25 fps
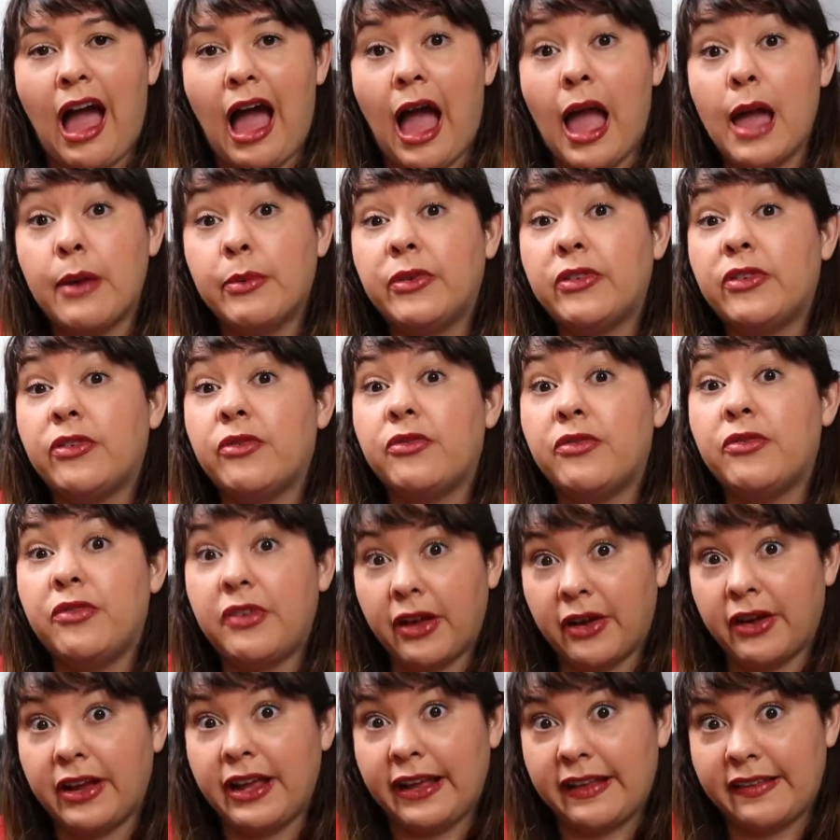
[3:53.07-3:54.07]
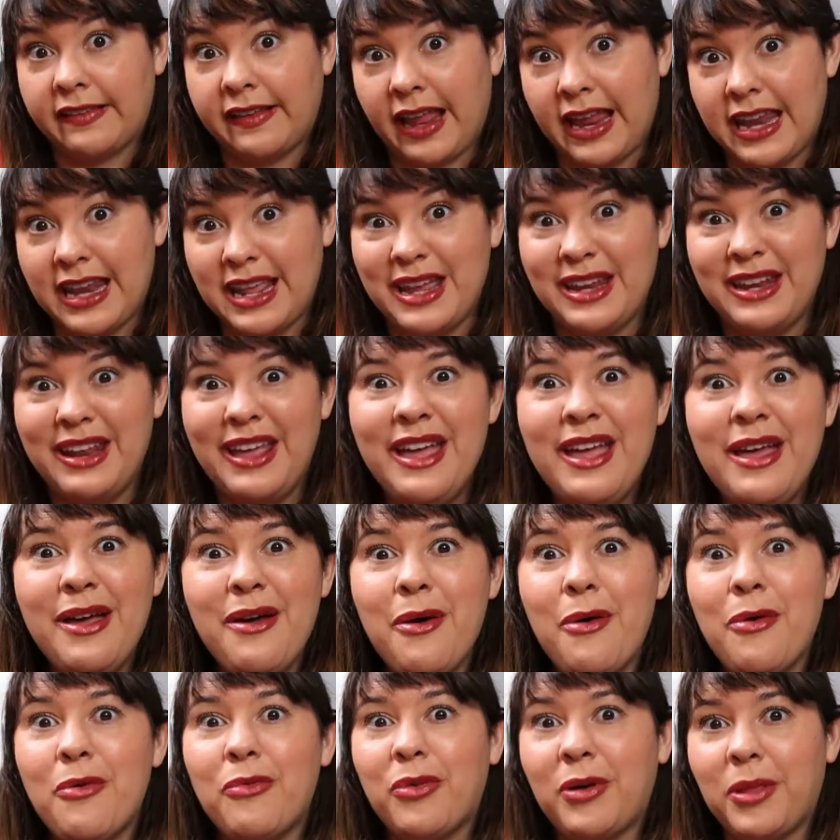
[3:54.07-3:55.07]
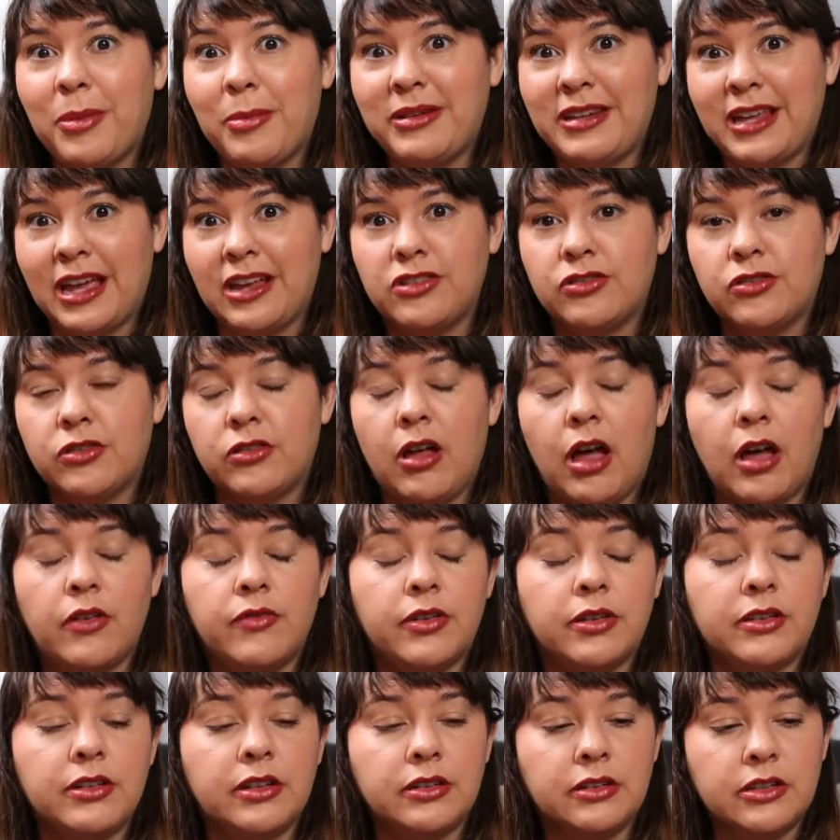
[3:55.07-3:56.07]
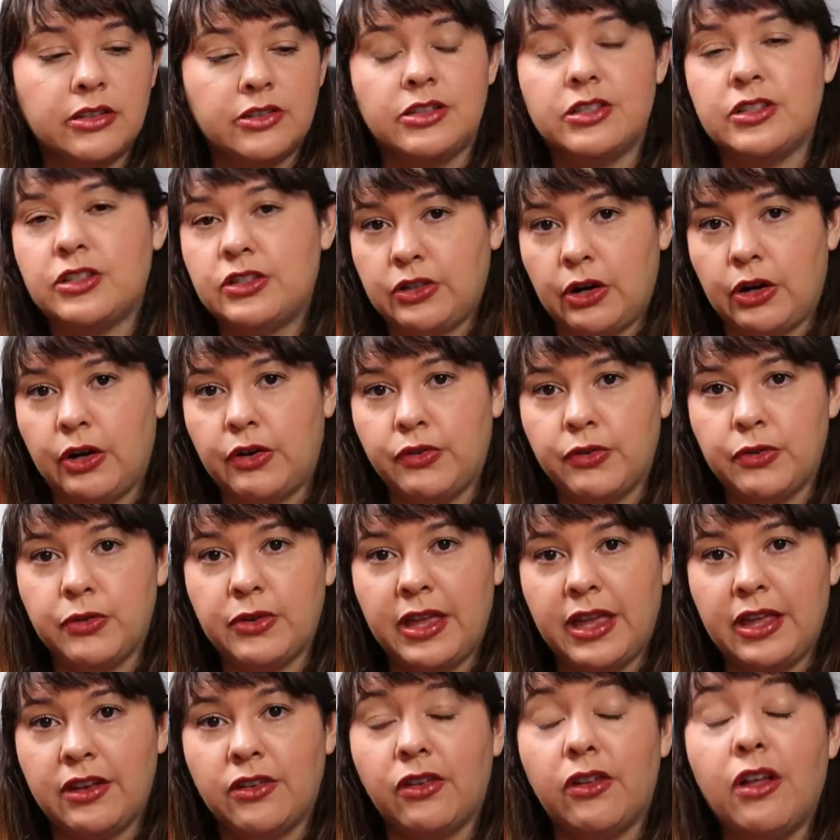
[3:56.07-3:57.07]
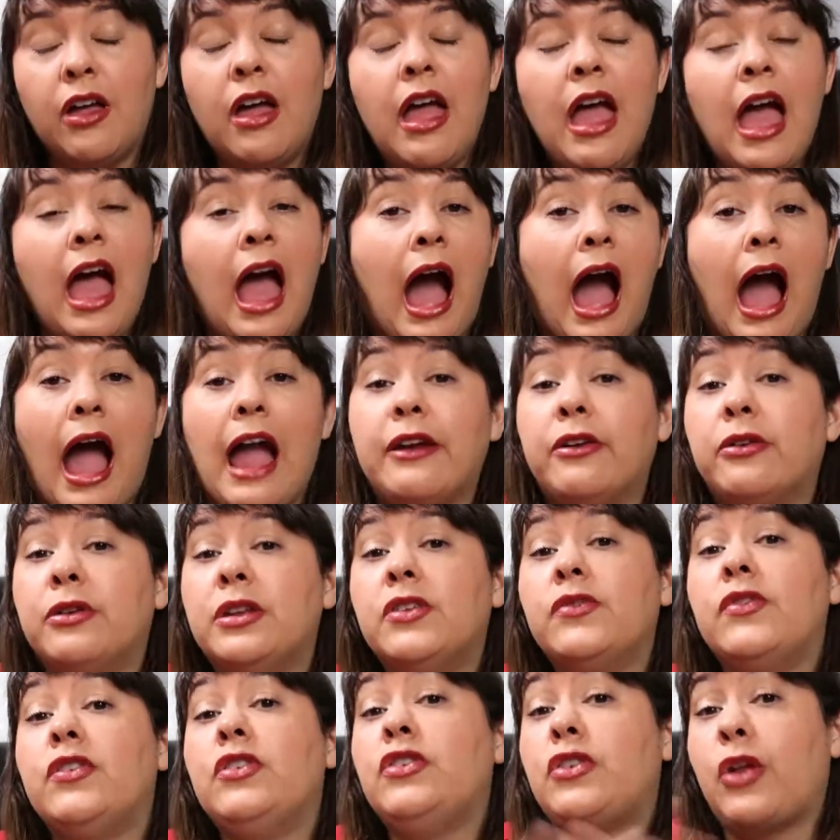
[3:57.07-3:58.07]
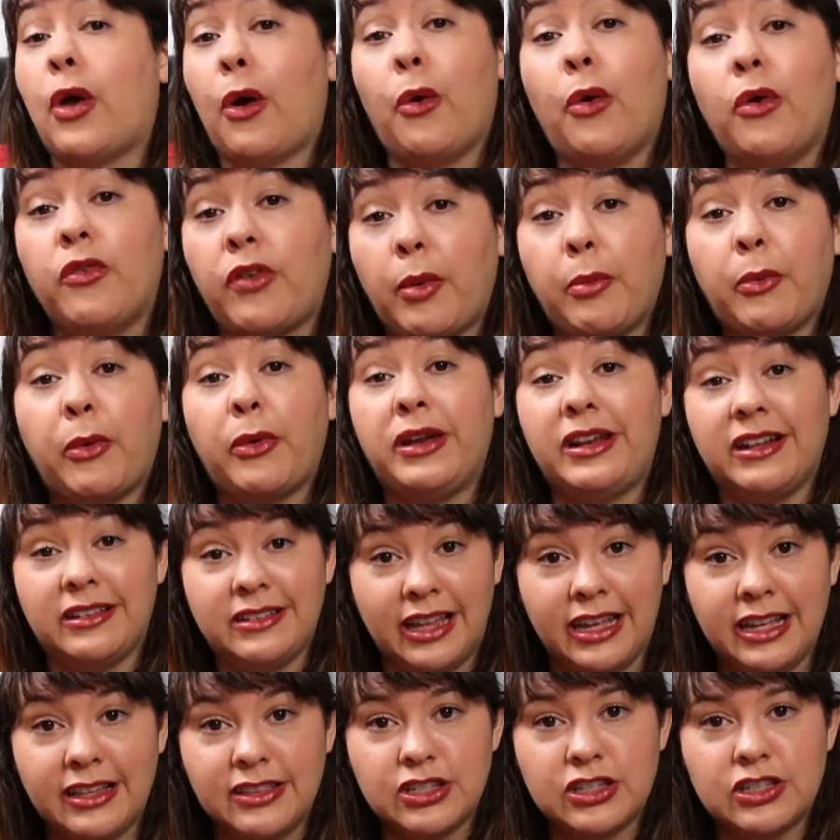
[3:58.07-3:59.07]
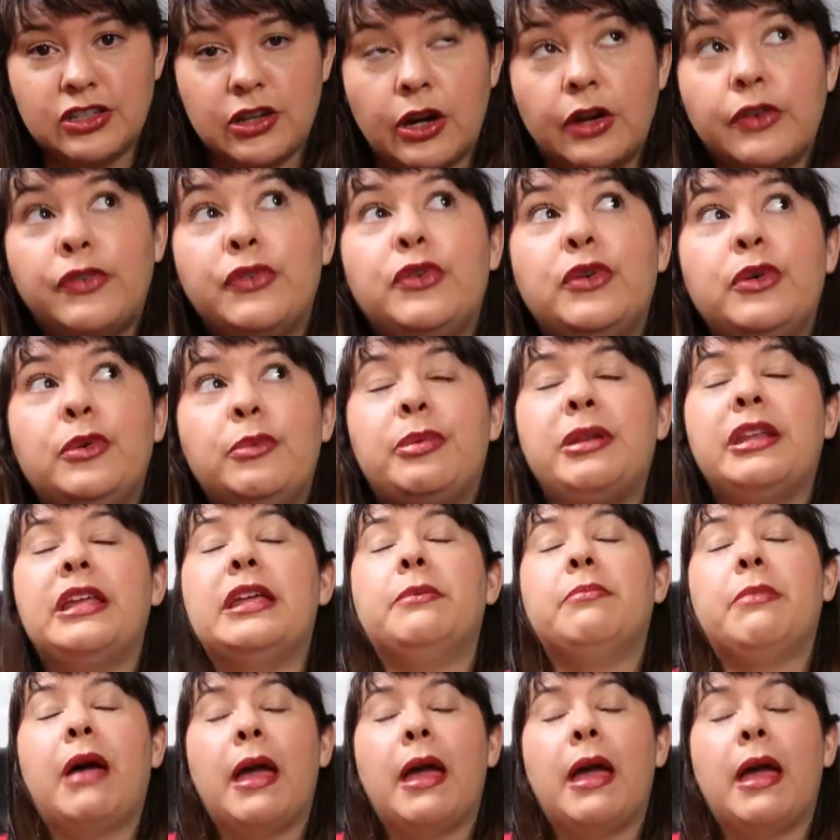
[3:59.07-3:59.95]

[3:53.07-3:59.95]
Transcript: I was very excited for the potential of a delicious star fruit candle. I don't even know if I'm going to like the star fruit, but in